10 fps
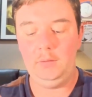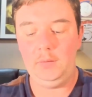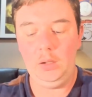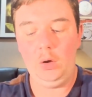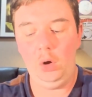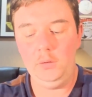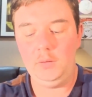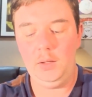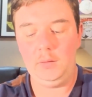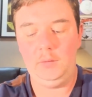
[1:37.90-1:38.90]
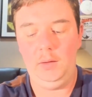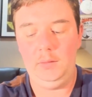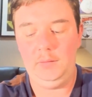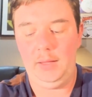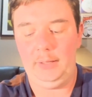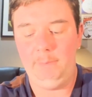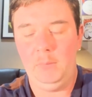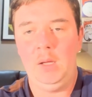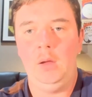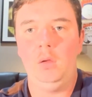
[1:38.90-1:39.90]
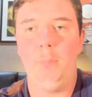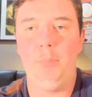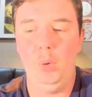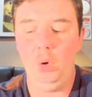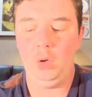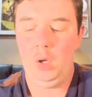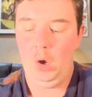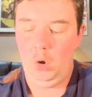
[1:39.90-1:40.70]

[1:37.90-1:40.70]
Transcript: the context is that the book